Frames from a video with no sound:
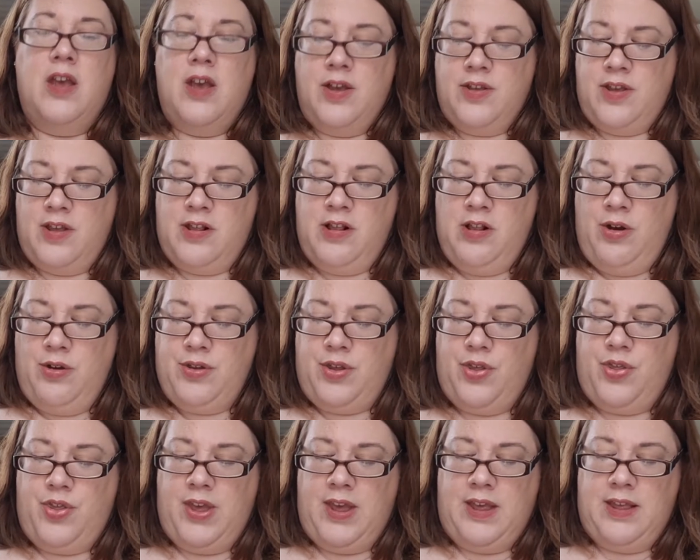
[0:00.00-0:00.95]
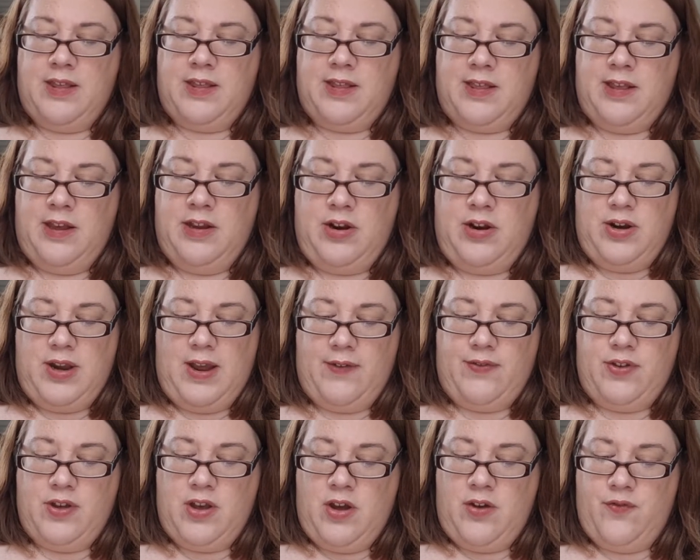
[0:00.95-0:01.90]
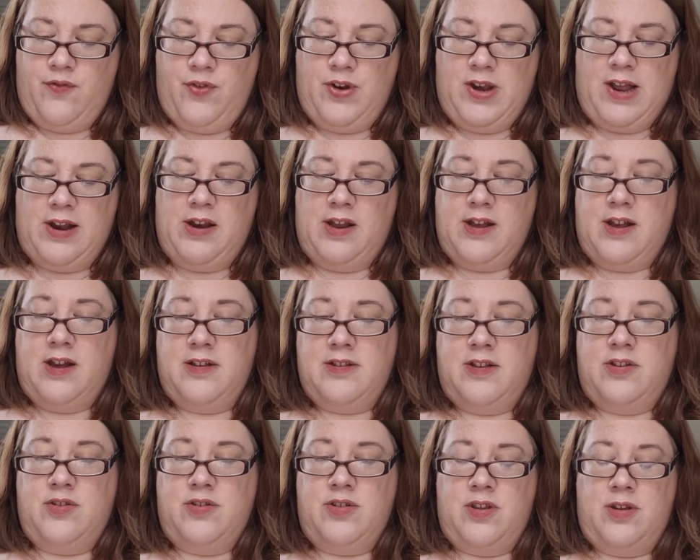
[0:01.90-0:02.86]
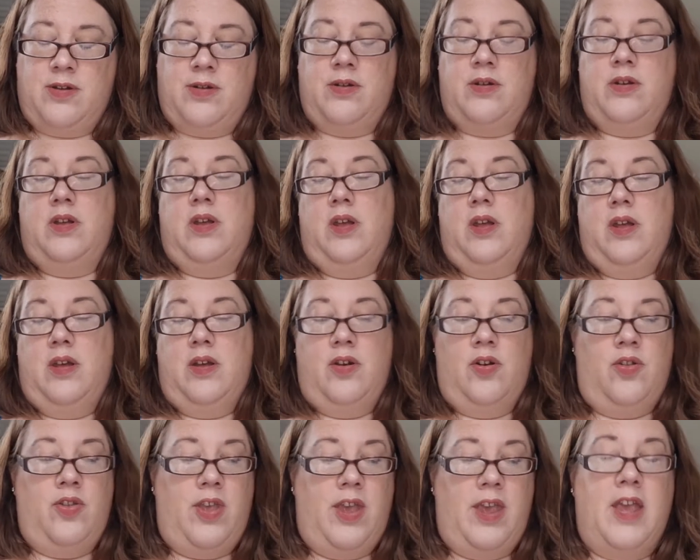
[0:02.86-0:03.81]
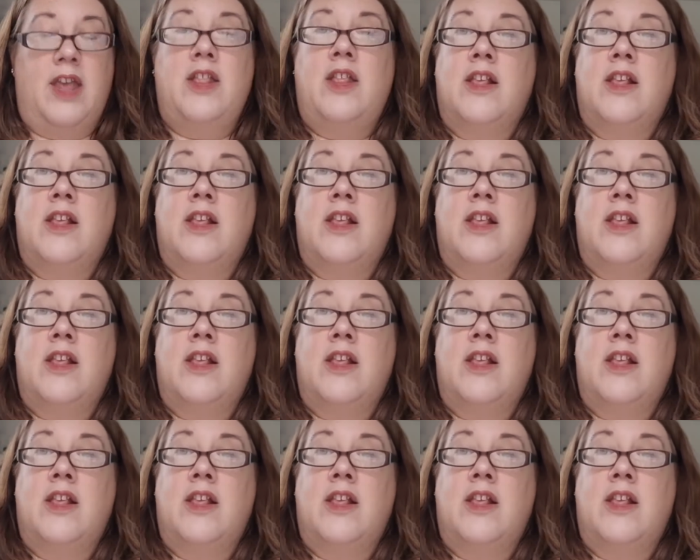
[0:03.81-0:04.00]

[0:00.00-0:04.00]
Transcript: So there's lots of things. You have to go full out like I did on here.